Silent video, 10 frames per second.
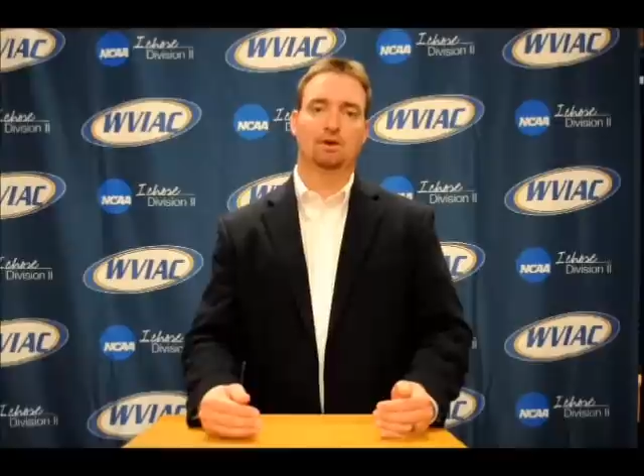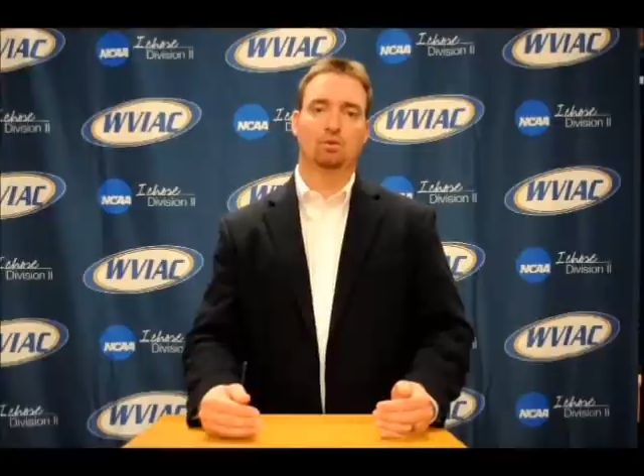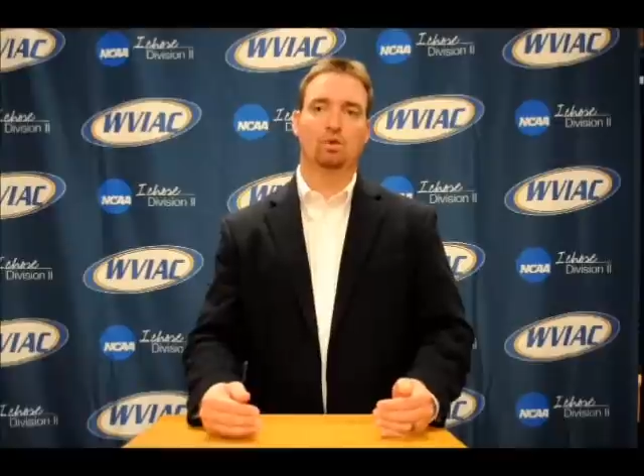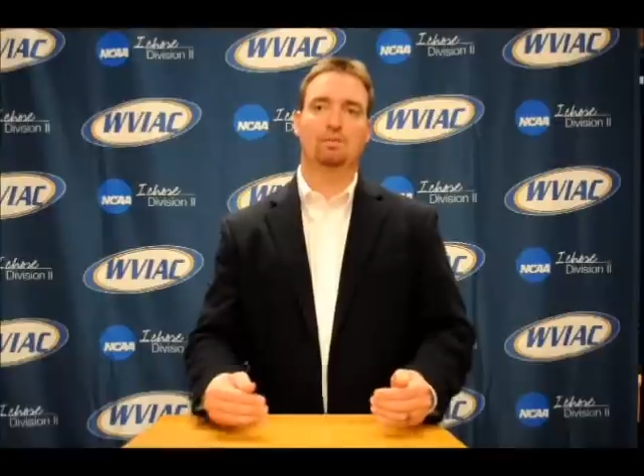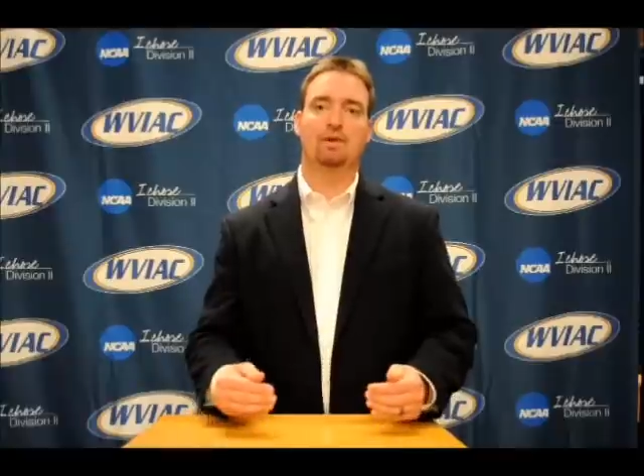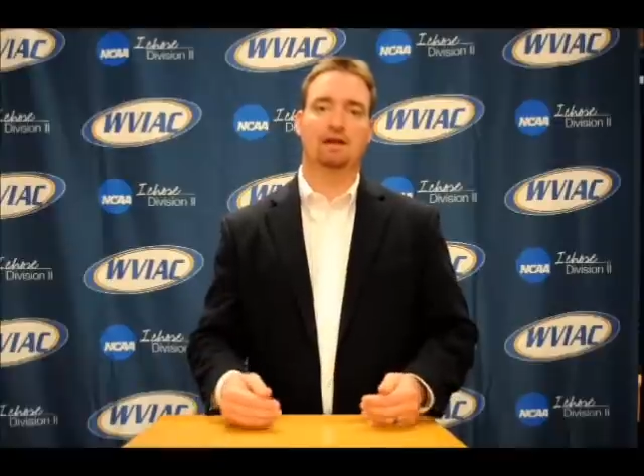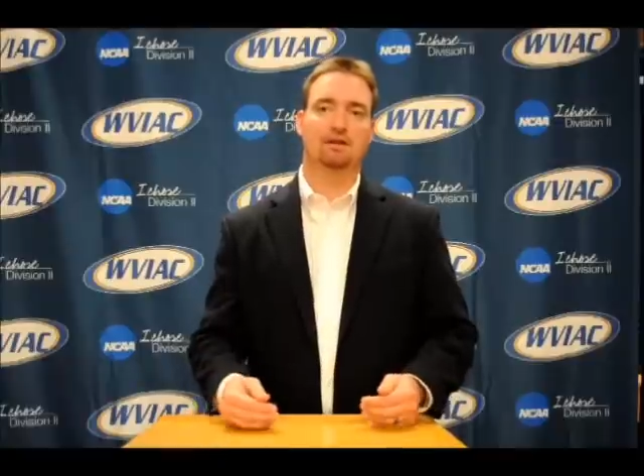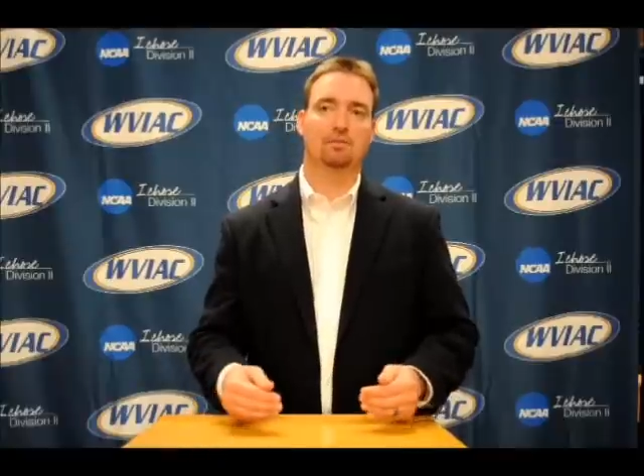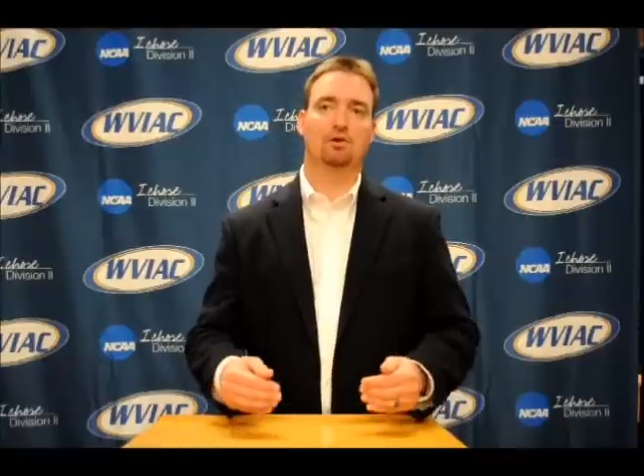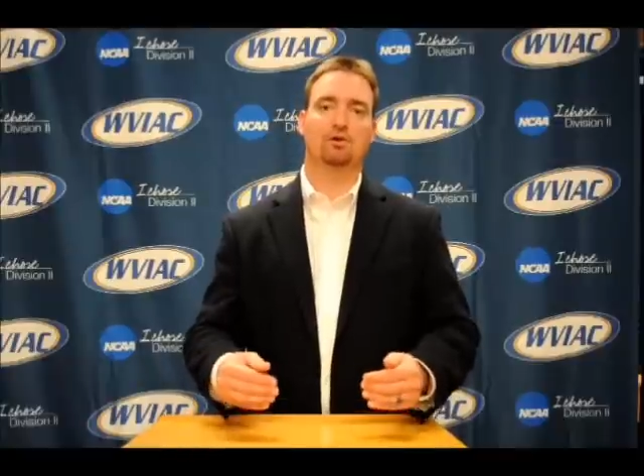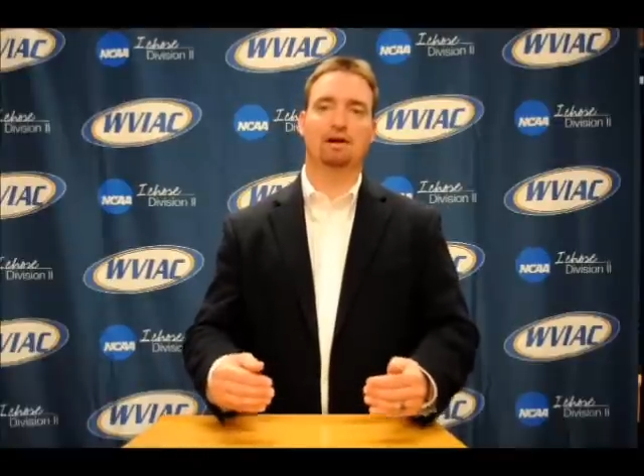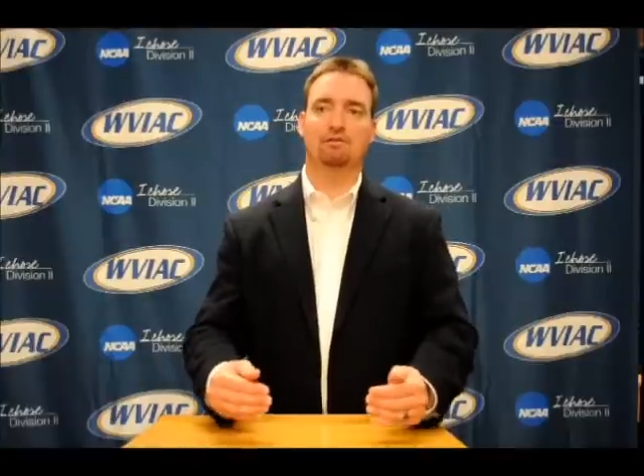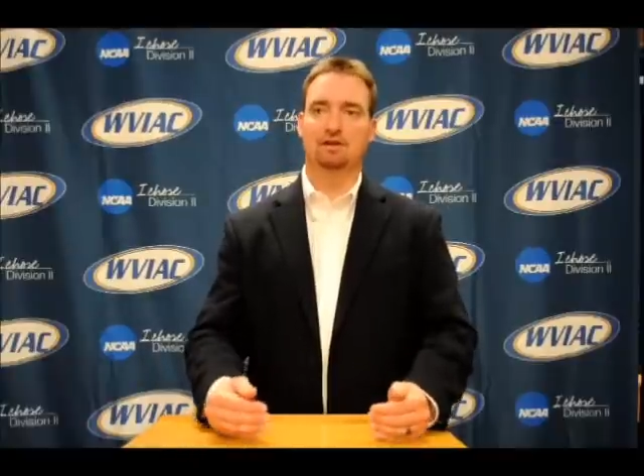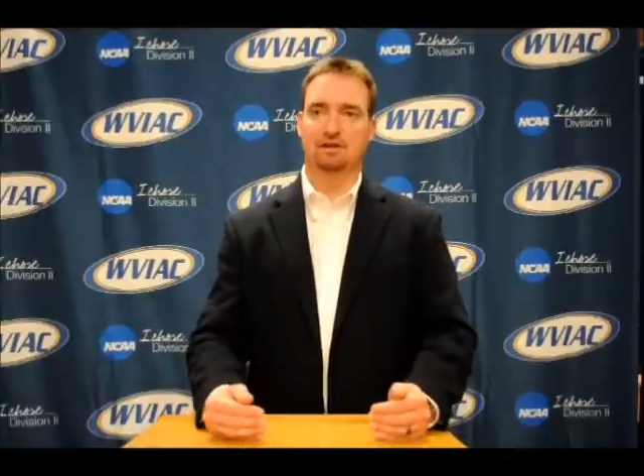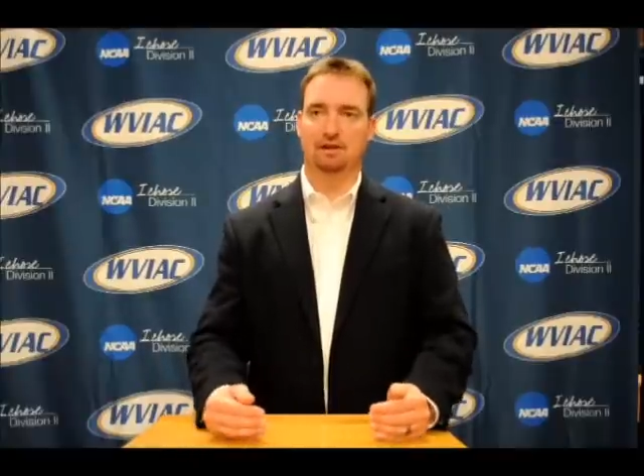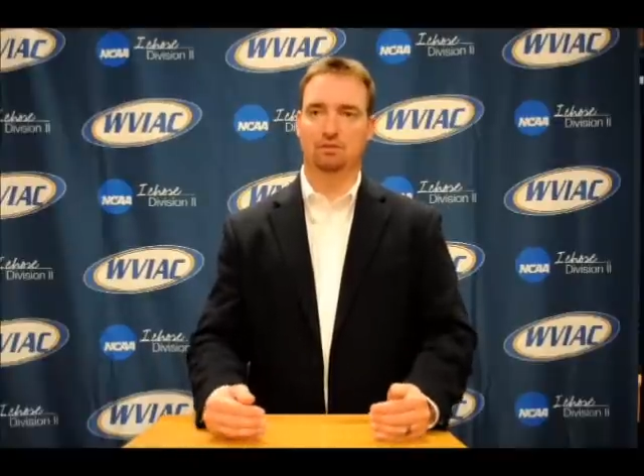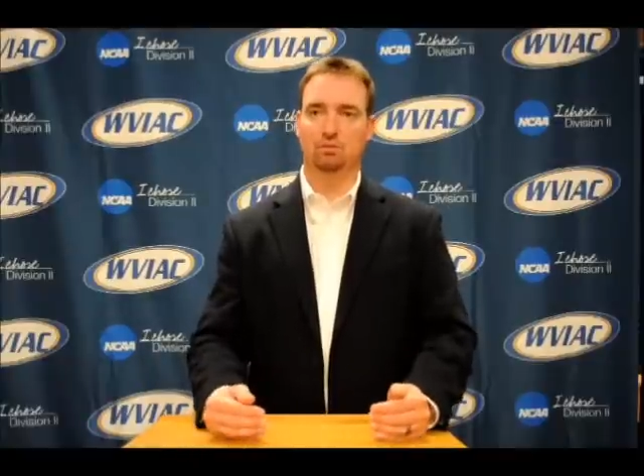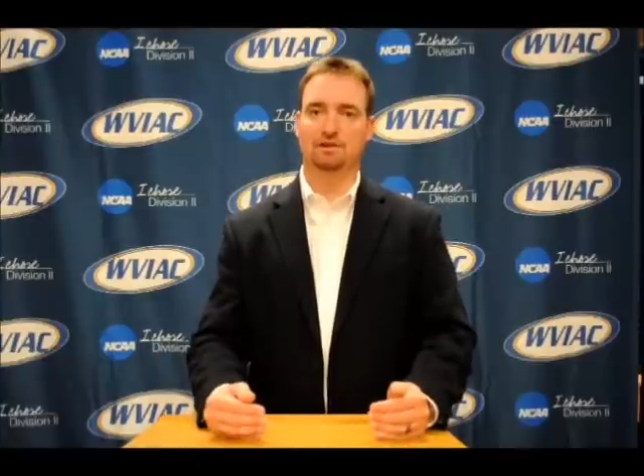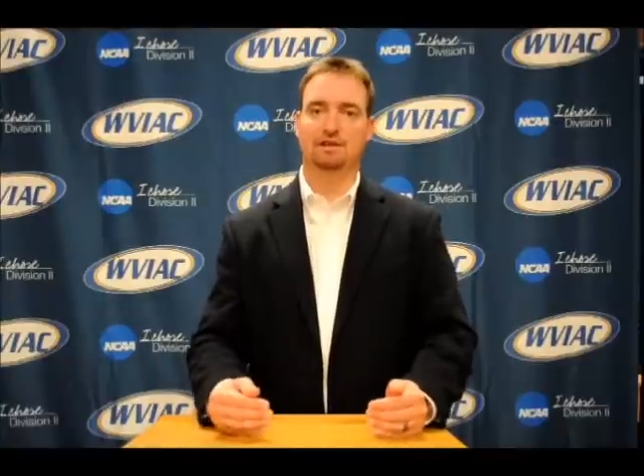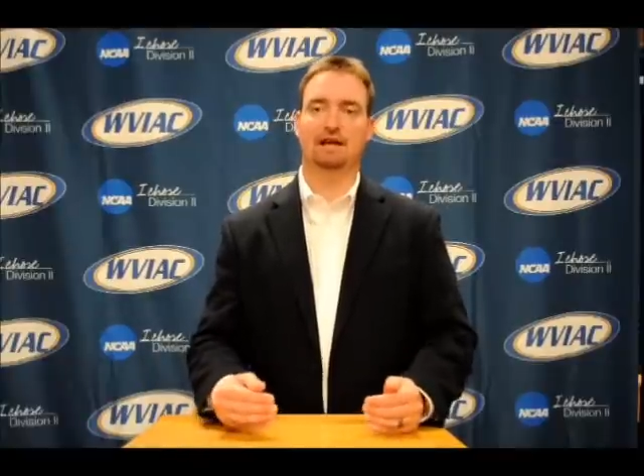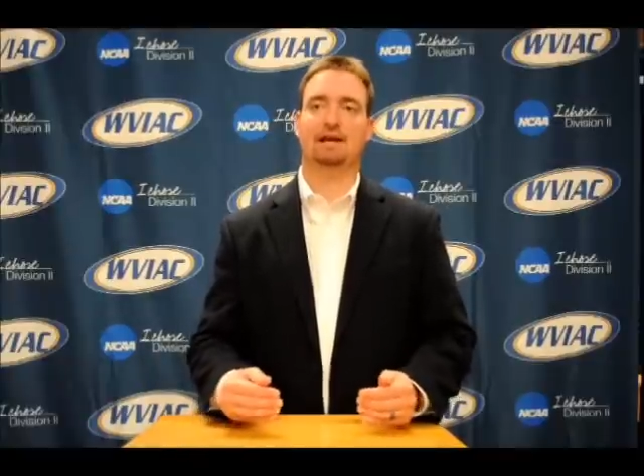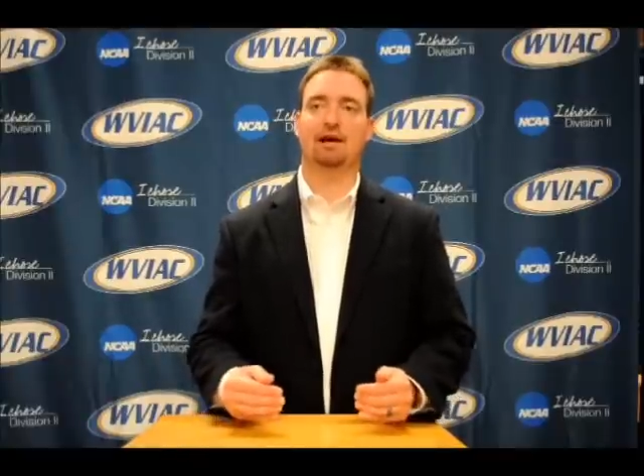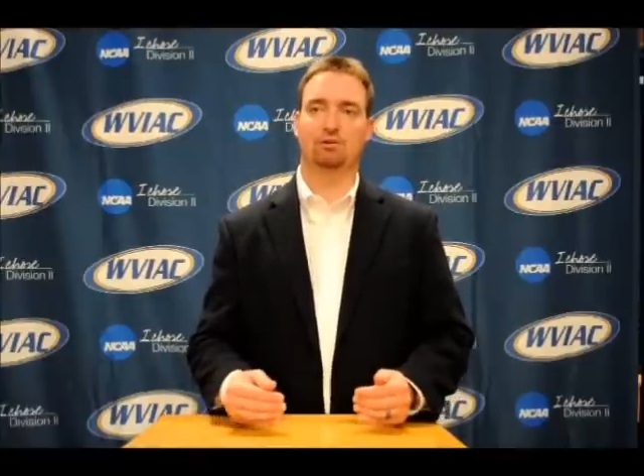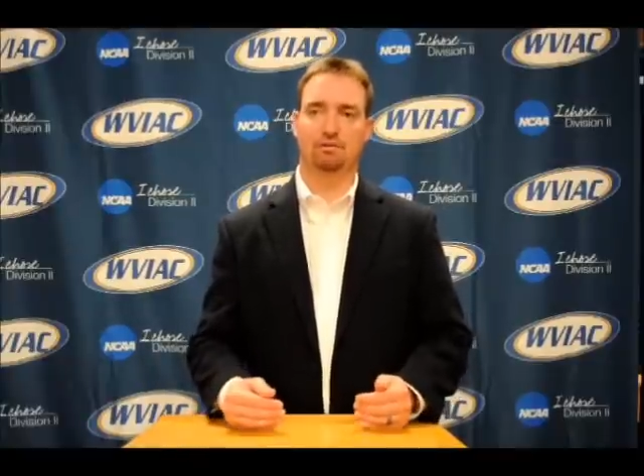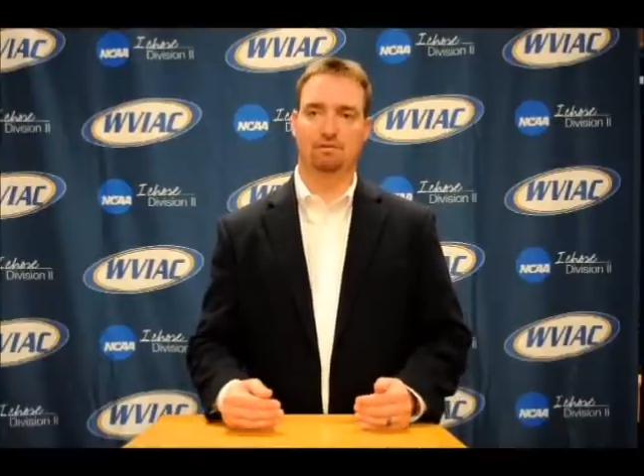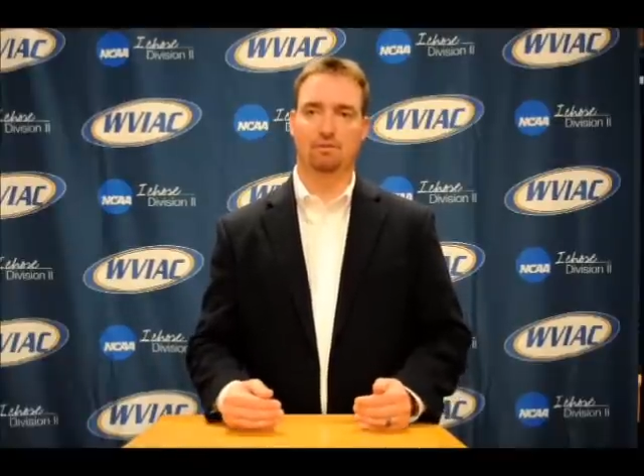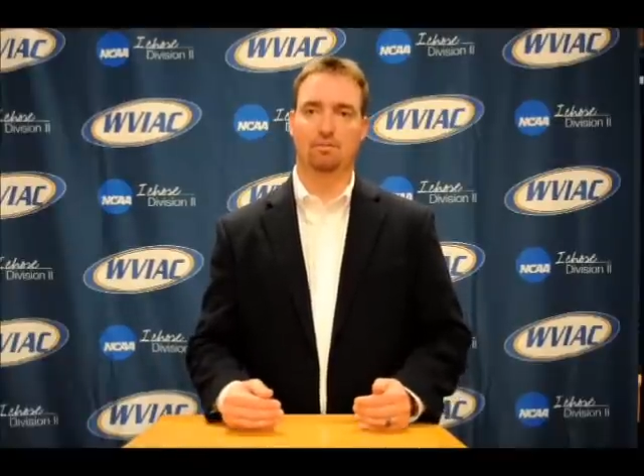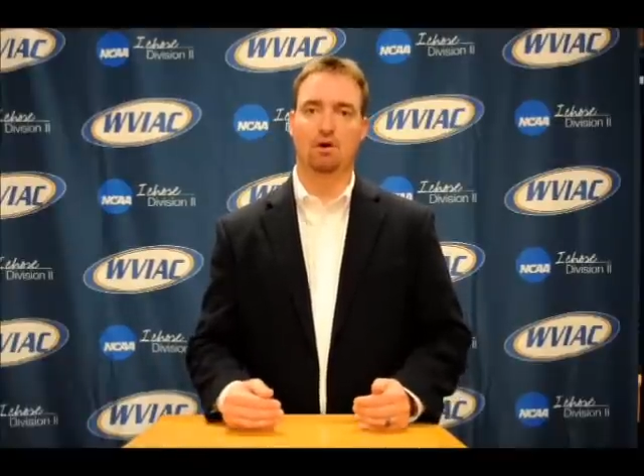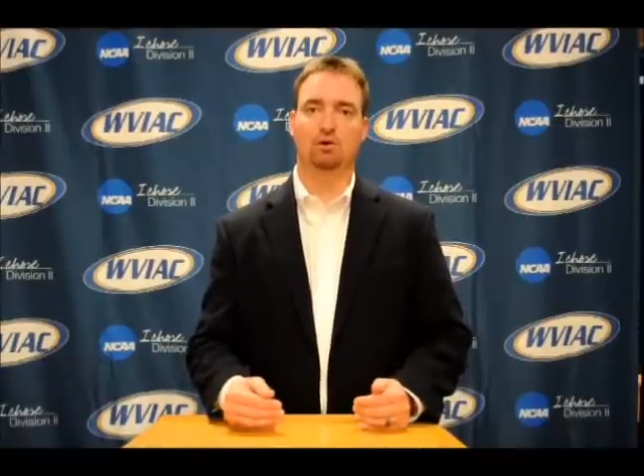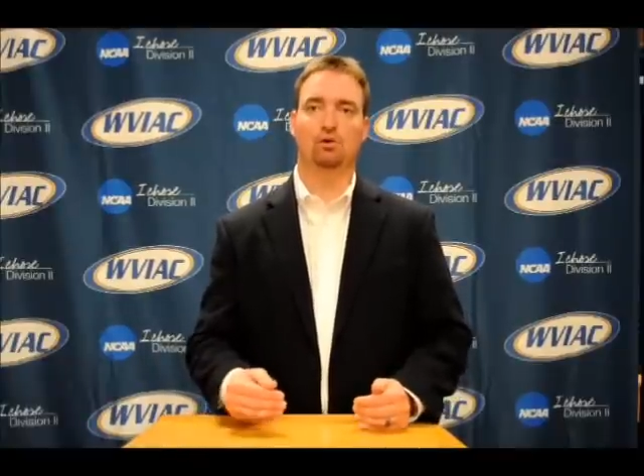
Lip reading: we make them earn everything. We take care of the football,